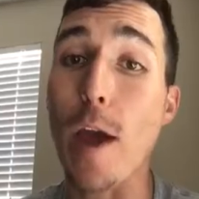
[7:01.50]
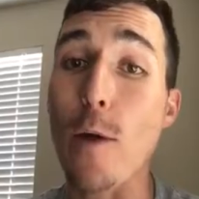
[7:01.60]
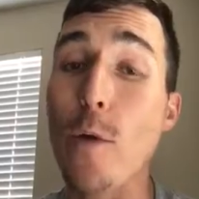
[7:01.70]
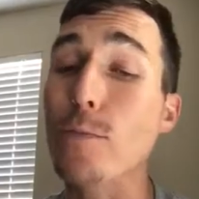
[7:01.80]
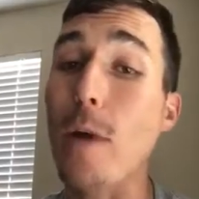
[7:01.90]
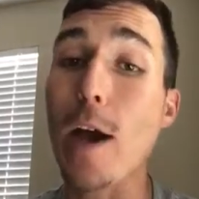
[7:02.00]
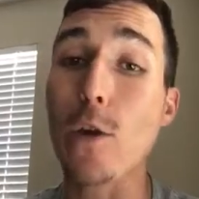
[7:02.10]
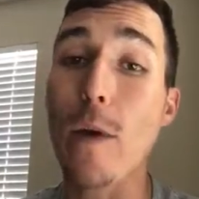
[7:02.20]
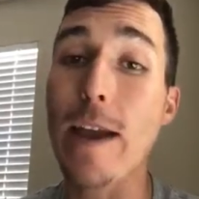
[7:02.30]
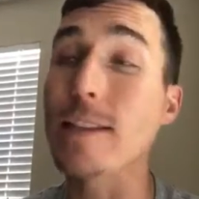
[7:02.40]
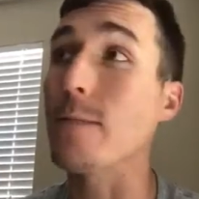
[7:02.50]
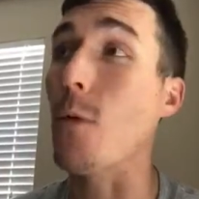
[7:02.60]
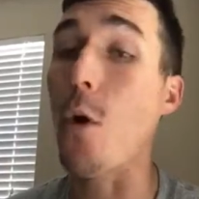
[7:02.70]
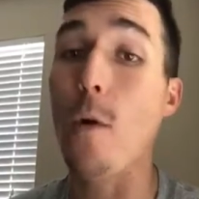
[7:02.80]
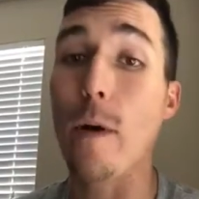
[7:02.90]
playing, which, by the way, is
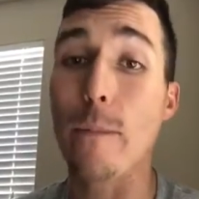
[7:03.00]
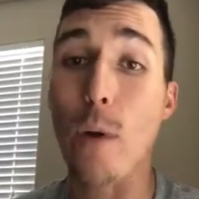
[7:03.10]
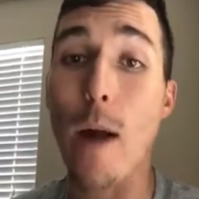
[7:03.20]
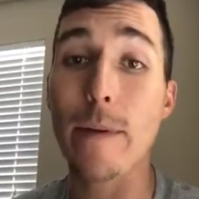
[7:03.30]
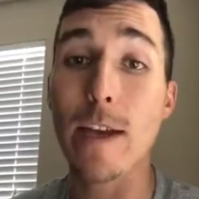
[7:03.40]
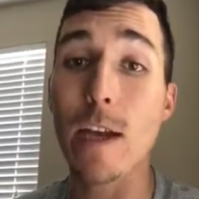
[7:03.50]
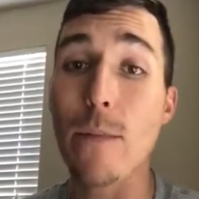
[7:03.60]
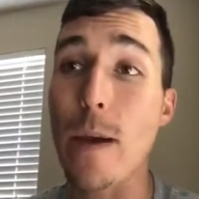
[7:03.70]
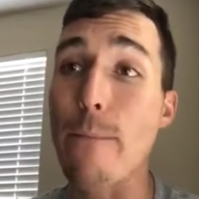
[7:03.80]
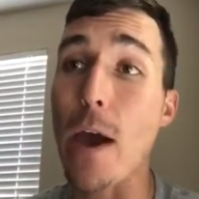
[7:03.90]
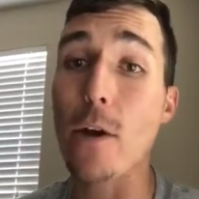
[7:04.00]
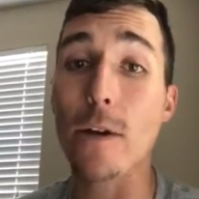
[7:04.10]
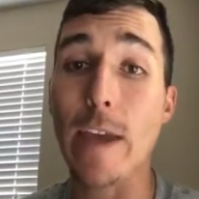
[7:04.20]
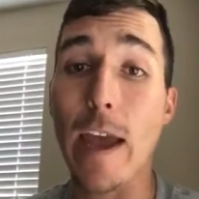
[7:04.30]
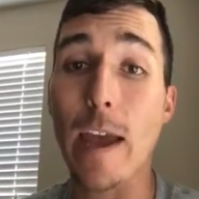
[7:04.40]
probably going to be a
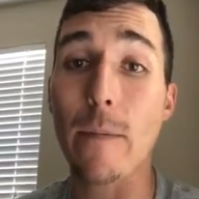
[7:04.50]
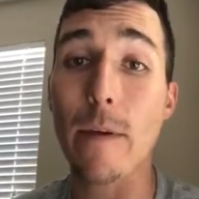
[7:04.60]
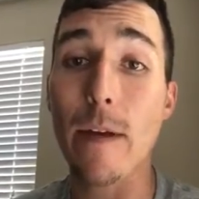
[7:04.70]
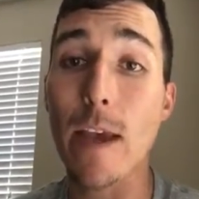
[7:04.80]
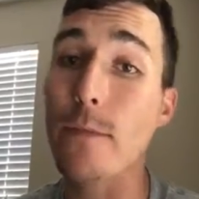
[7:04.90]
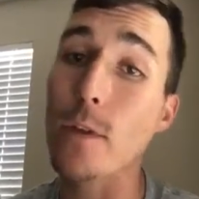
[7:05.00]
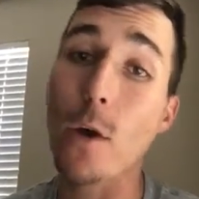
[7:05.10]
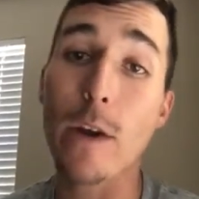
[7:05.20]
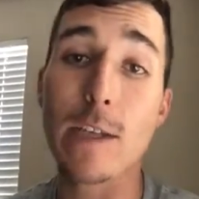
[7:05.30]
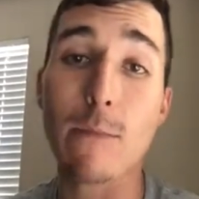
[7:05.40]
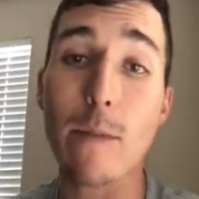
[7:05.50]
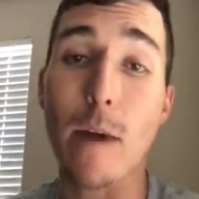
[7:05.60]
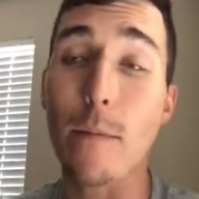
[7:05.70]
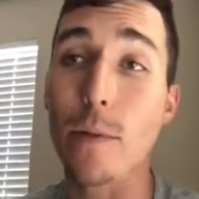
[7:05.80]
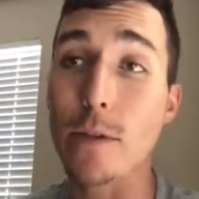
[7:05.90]
better game, even though it is made
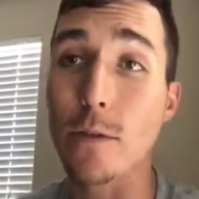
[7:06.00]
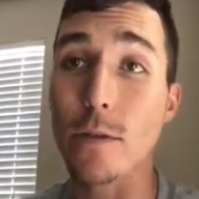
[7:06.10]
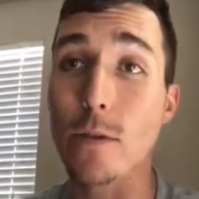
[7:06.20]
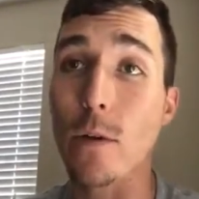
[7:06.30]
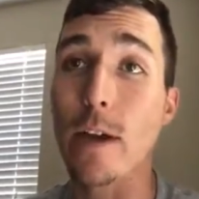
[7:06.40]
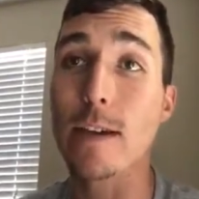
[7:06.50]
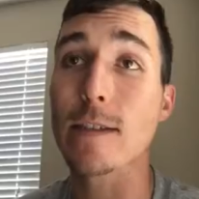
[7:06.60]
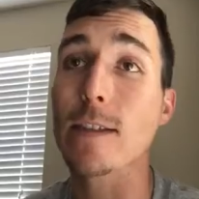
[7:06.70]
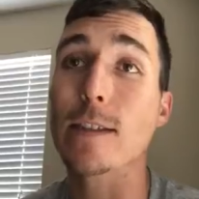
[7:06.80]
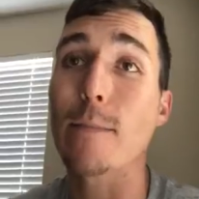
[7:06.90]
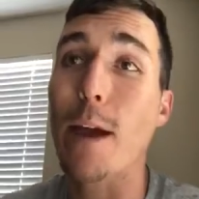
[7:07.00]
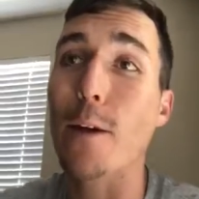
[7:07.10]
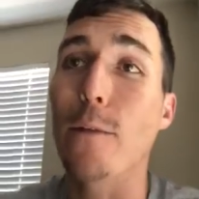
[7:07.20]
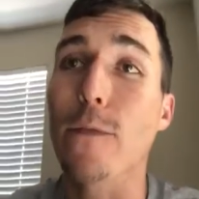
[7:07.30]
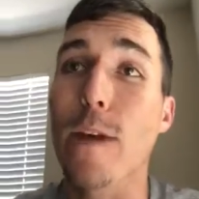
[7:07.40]
by Blizzard, so I guess it doesn't
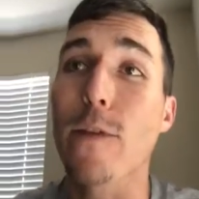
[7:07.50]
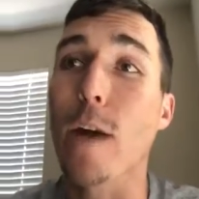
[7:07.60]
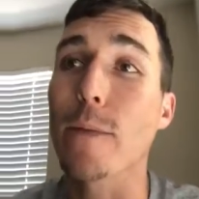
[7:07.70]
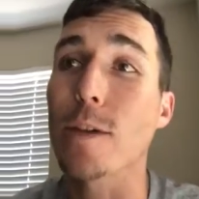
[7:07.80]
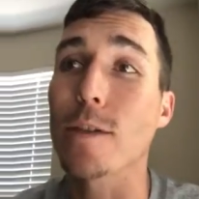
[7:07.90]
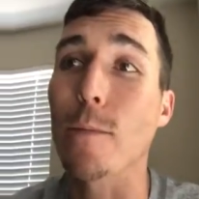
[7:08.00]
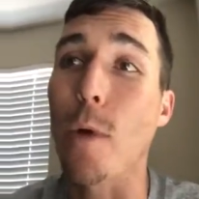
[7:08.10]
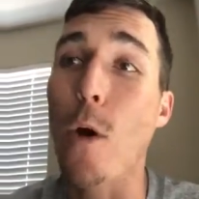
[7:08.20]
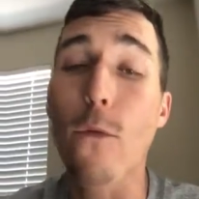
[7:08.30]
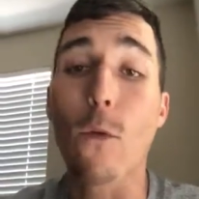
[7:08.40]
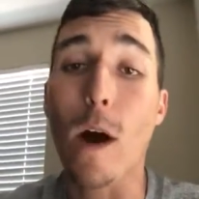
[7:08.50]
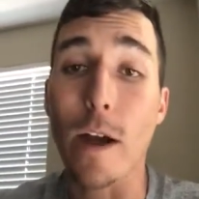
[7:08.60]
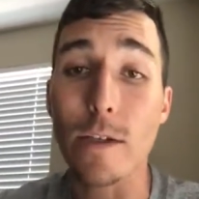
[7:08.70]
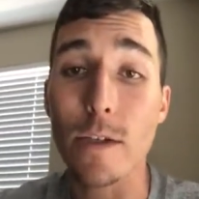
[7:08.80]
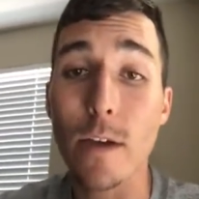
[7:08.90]
matter if they have competition there.
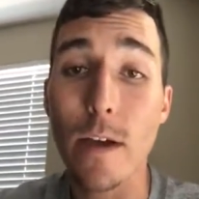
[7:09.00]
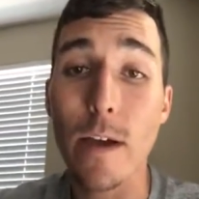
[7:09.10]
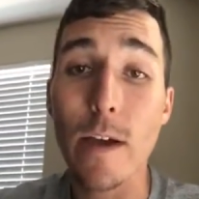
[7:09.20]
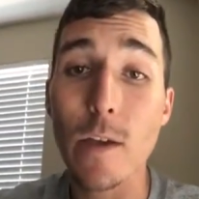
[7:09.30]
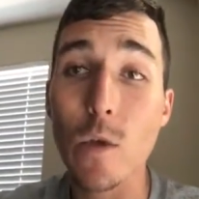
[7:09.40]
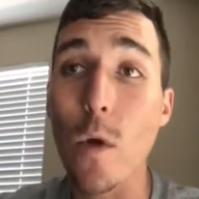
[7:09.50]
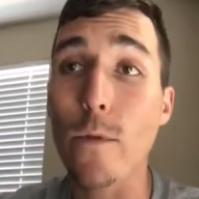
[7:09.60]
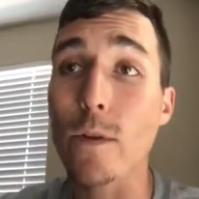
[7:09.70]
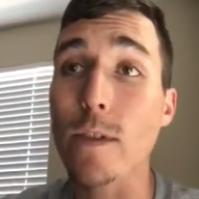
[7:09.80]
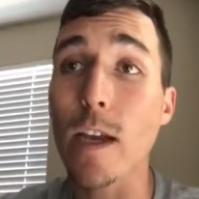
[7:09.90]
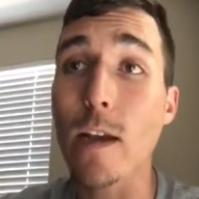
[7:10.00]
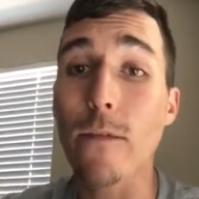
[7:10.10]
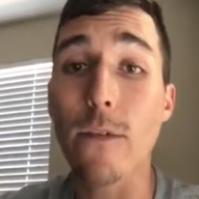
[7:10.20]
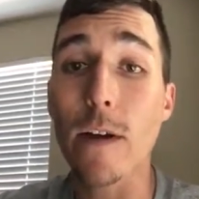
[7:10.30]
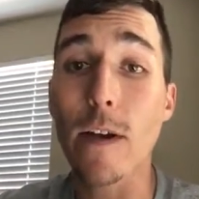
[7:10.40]
Overwatch. So if you're sick
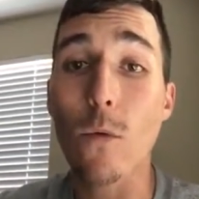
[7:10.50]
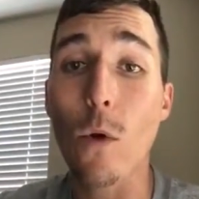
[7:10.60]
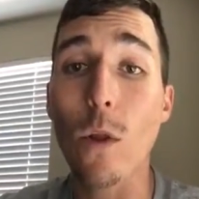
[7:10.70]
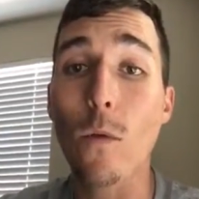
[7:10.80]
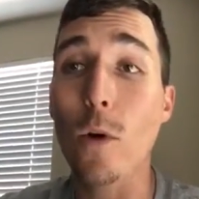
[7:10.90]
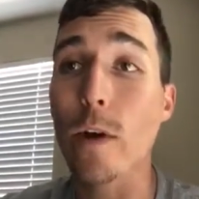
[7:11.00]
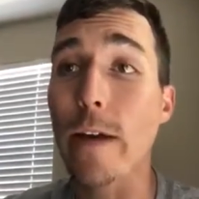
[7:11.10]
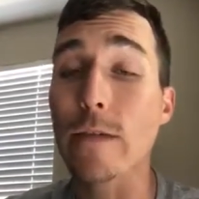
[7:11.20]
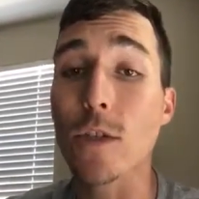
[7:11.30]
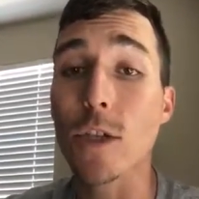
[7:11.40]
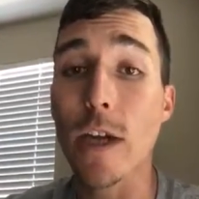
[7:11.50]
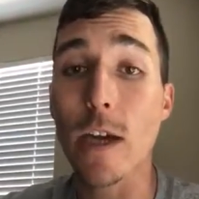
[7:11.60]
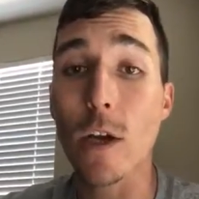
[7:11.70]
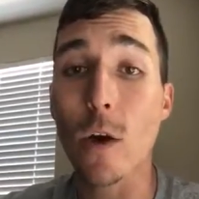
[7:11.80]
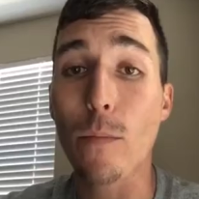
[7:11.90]
of fucking World of Warcraft
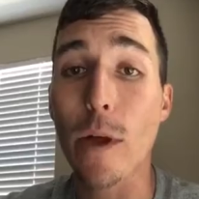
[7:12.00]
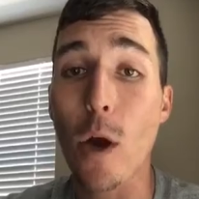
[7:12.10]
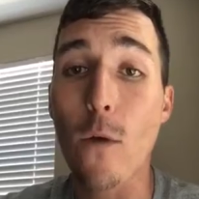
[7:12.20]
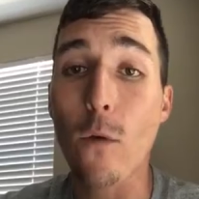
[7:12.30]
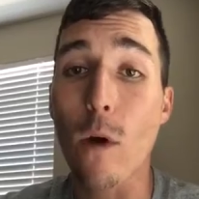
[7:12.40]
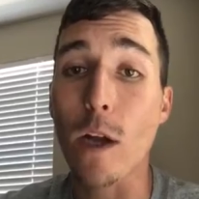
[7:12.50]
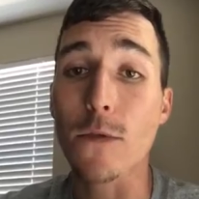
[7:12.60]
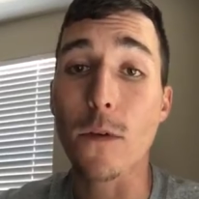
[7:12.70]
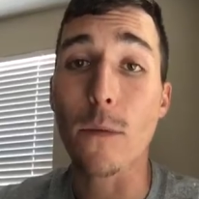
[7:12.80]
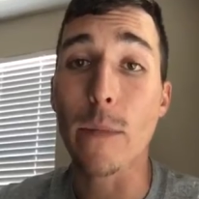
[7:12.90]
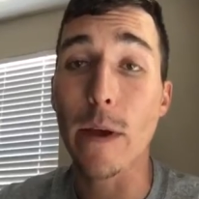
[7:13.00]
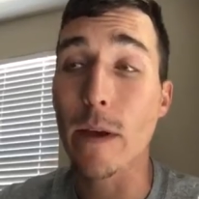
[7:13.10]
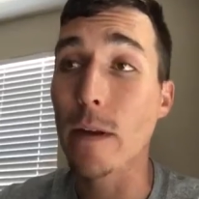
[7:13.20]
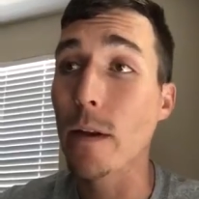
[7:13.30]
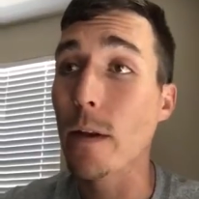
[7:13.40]
shit, go play Overwatch for a bit.